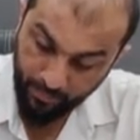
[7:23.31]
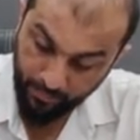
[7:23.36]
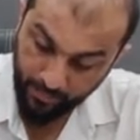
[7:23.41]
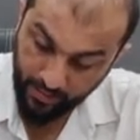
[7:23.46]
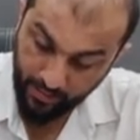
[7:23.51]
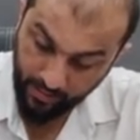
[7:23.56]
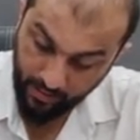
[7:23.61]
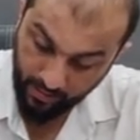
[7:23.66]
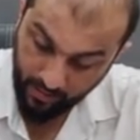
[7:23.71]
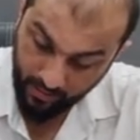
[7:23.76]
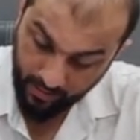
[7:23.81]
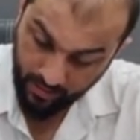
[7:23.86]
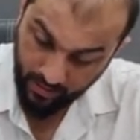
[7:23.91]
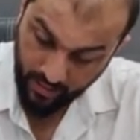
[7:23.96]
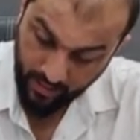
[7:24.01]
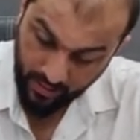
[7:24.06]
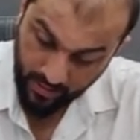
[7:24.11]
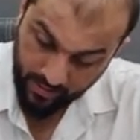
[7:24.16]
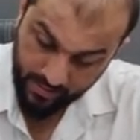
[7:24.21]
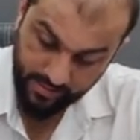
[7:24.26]

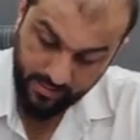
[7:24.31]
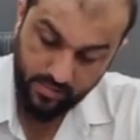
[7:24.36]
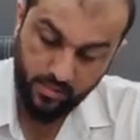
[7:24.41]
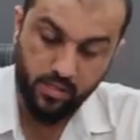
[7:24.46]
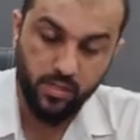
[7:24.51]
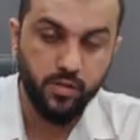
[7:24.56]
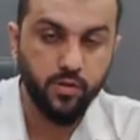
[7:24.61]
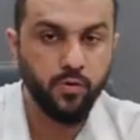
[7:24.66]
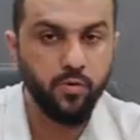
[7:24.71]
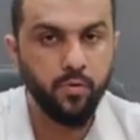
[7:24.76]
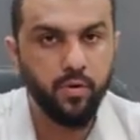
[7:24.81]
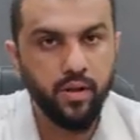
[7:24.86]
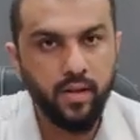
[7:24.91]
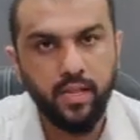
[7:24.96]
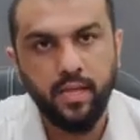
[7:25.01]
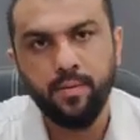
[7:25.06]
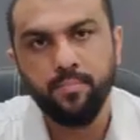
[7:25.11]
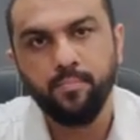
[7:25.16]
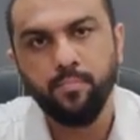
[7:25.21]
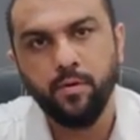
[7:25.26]
B is
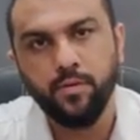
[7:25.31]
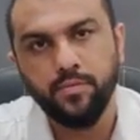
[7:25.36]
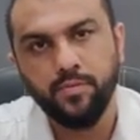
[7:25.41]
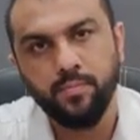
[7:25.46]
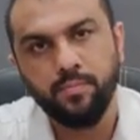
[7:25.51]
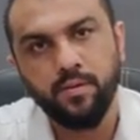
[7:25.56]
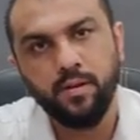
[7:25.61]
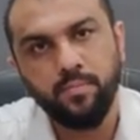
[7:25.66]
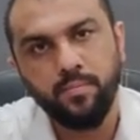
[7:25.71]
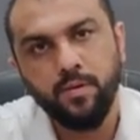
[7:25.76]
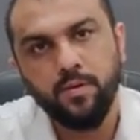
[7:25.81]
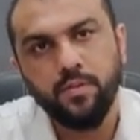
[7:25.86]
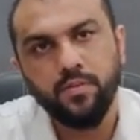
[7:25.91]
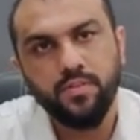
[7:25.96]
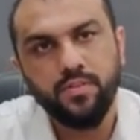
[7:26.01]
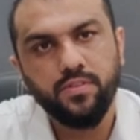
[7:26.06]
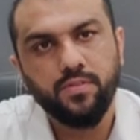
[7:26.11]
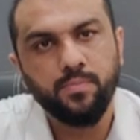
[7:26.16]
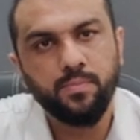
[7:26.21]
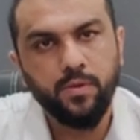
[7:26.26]
totally impossible
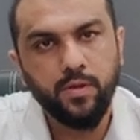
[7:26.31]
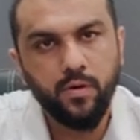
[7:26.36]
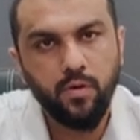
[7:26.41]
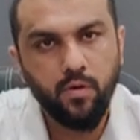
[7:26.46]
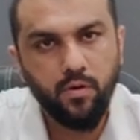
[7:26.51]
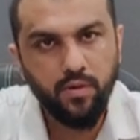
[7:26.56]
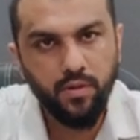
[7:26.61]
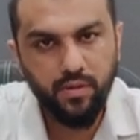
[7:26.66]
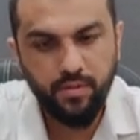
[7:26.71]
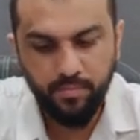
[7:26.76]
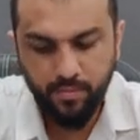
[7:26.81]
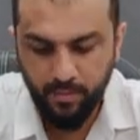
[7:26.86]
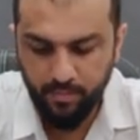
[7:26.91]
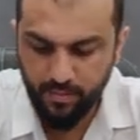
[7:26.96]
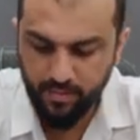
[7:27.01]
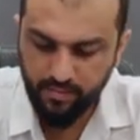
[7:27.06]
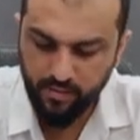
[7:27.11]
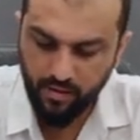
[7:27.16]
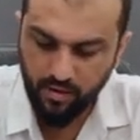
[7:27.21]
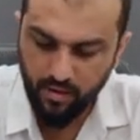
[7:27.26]
because it's beyond the
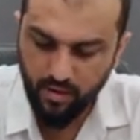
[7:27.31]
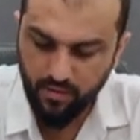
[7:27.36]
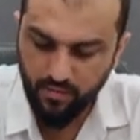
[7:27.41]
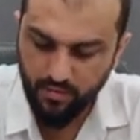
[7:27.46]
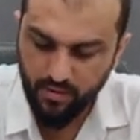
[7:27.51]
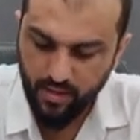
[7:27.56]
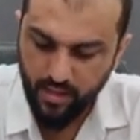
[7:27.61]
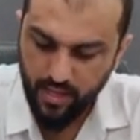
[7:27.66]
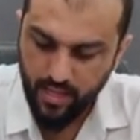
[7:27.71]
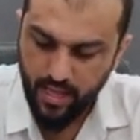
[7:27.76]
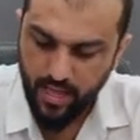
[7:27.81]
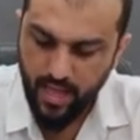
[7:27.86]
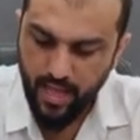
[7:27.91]
PPC curve.